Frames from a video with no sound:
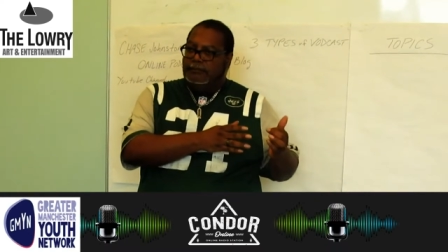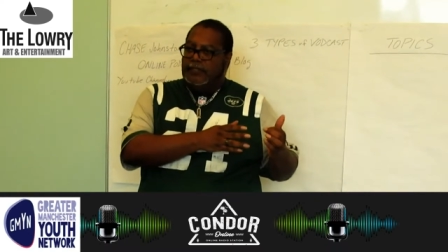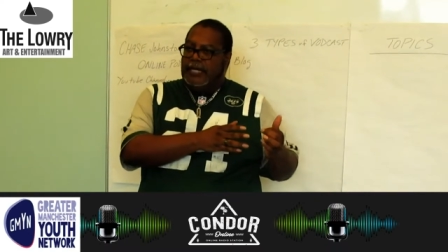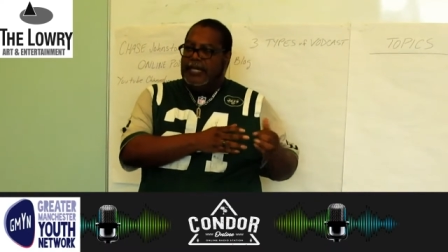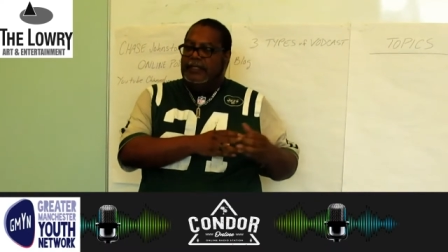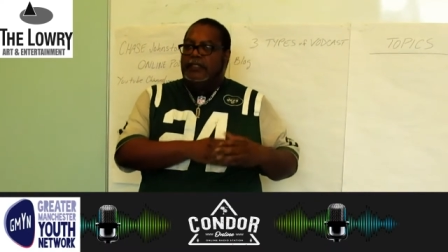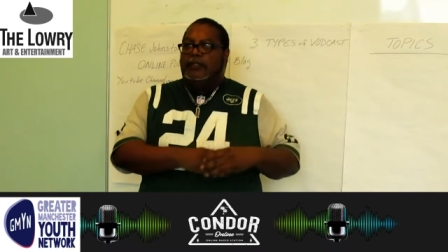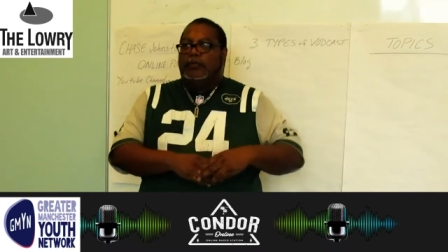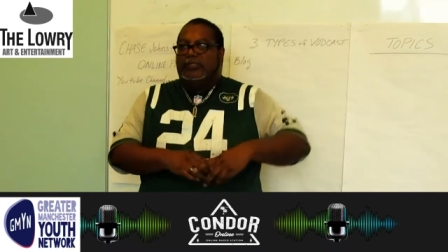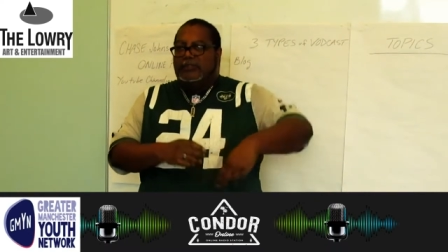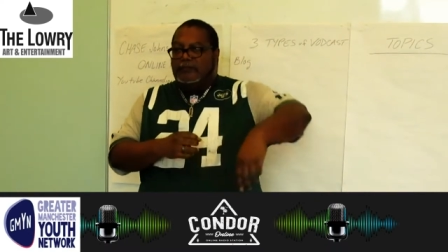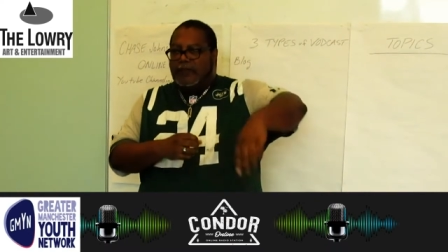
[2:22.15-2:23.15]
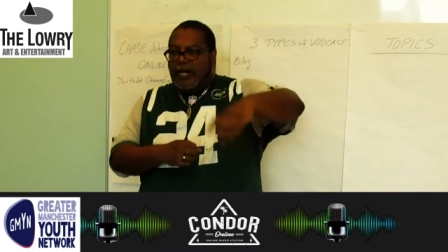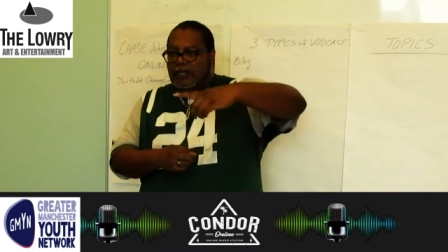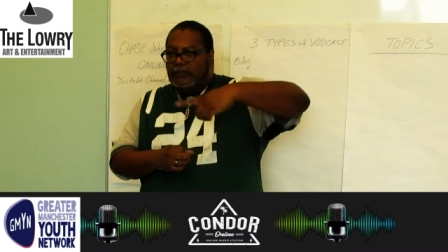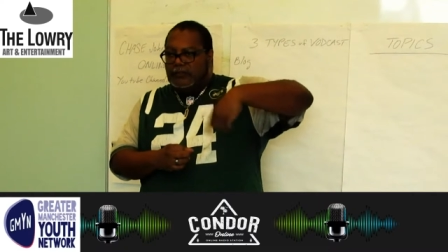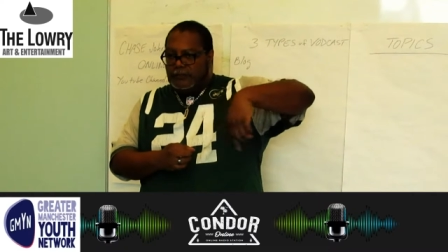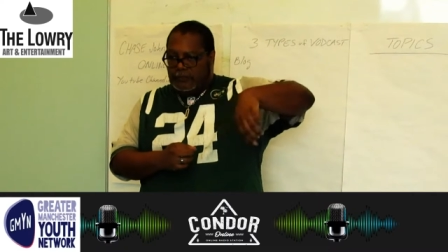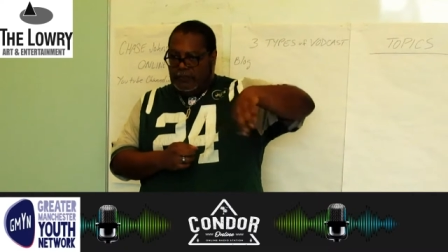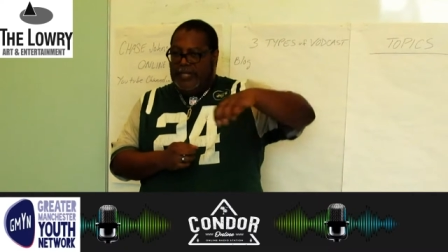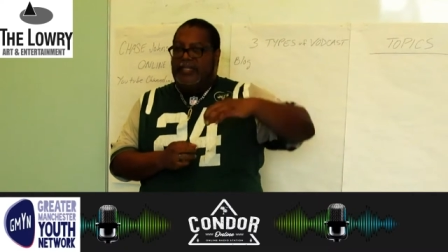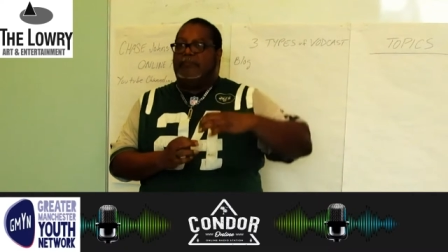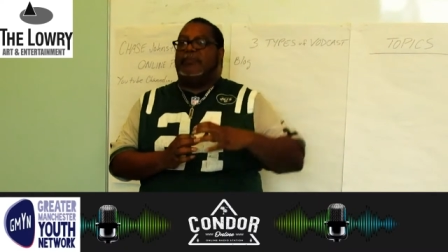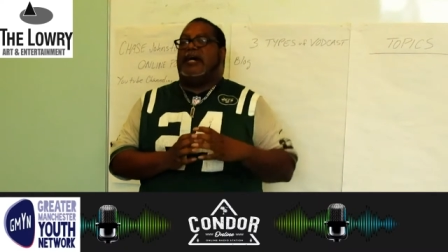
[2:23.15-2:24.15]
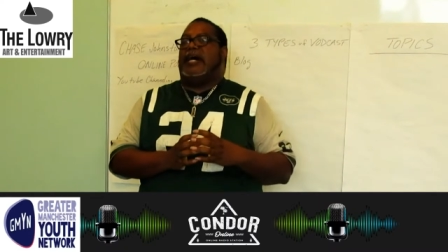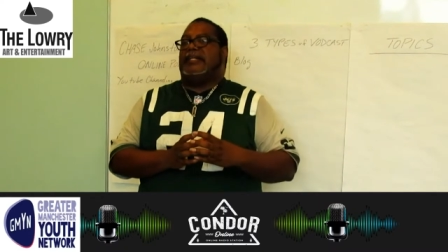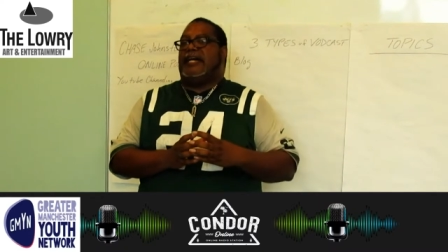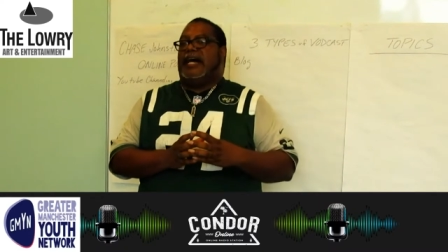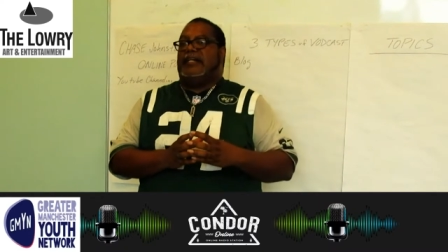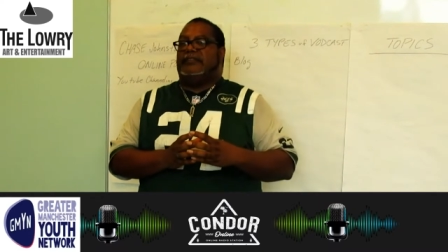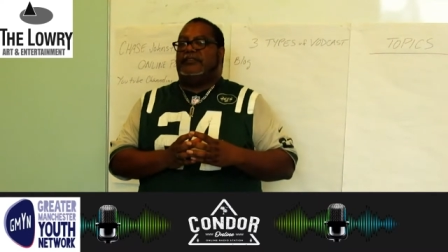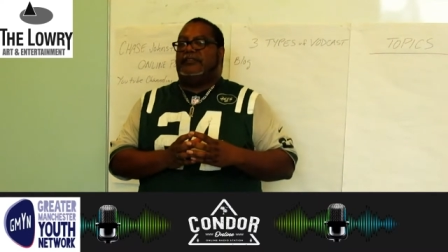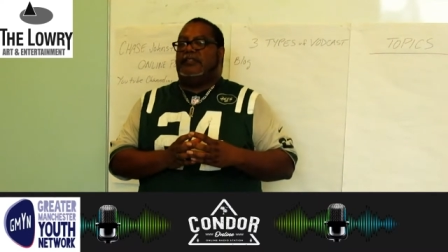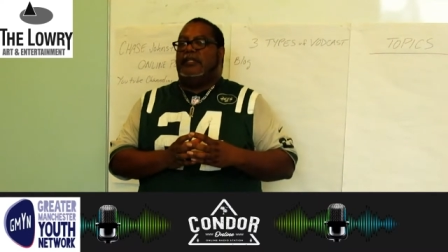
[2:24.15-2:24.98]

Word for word: right, which involves creating podcasts,